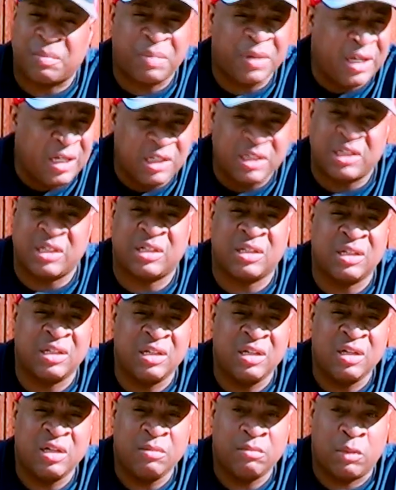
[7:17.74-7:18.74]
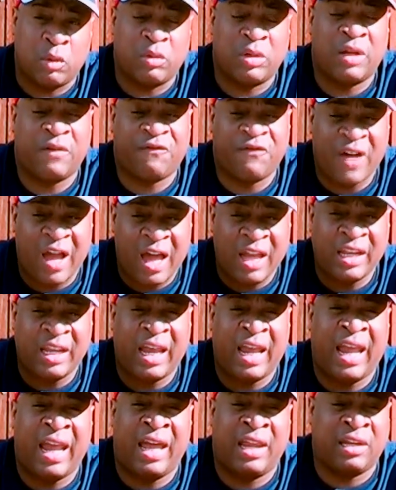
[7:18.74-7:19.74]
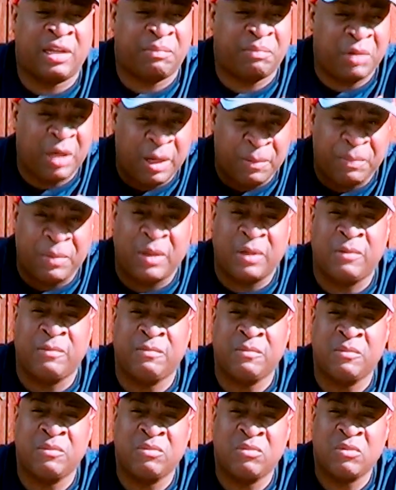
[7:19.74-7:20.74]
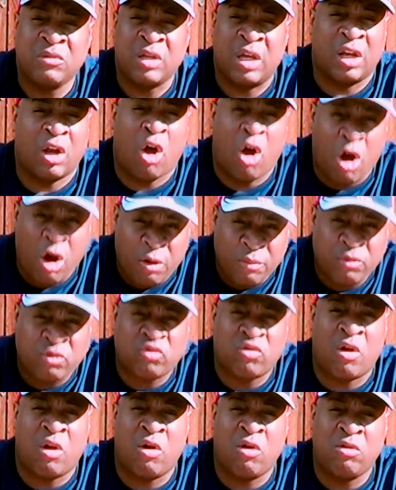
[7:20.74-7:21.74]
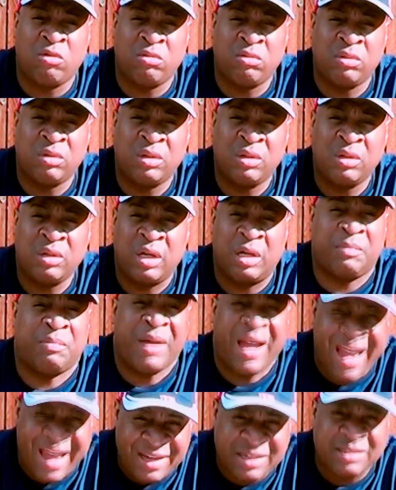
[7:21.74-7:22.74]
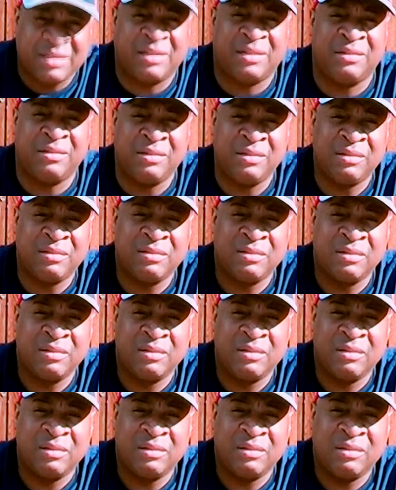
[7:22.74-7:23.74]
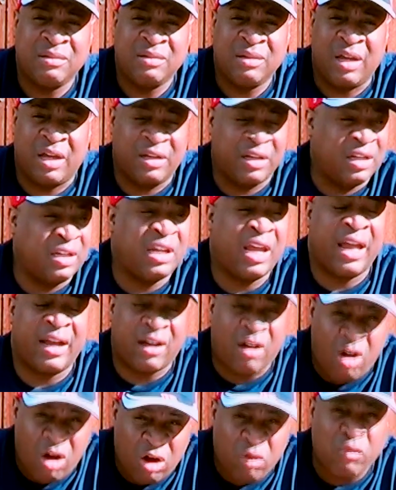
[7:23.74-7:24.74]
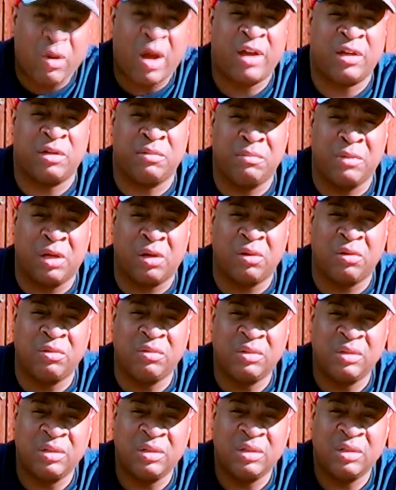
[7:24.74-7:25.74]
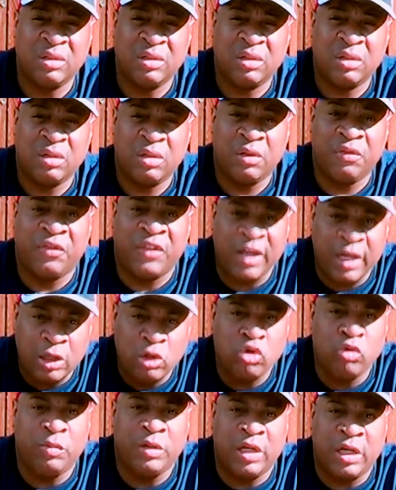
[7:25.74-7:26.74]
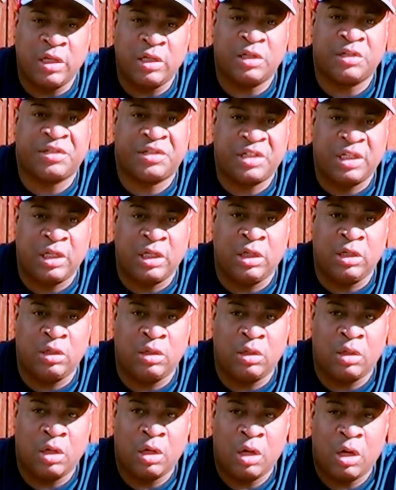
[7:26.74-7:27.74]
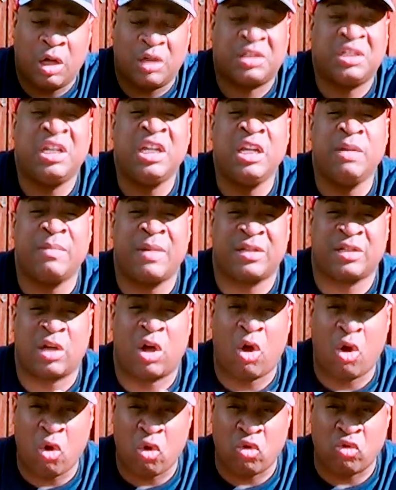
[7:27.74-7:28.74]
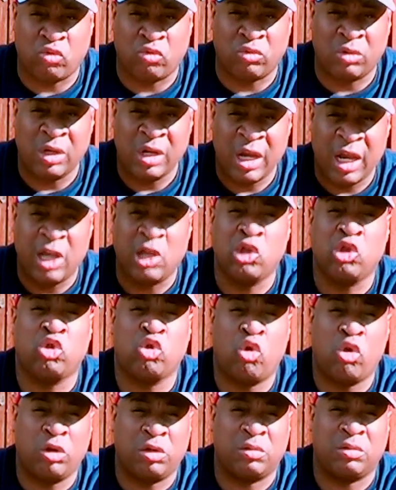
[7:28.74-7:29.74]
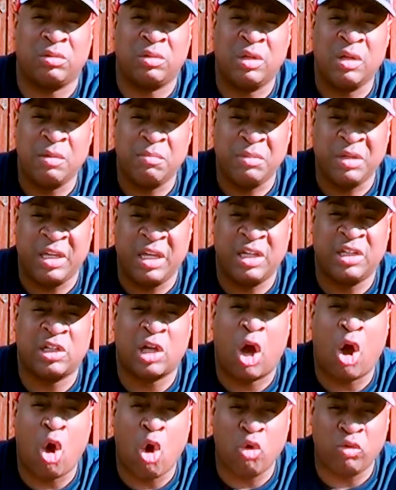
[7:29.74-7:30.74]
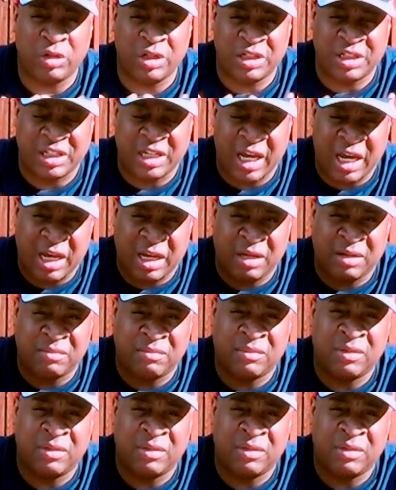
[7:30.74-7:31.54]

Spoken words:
pieces. But when they finally added Pippen and Armstrong and Paxton, and then he had Cartwright in the middle, then you begin to see a team as a whole. And Jordan began to hone his game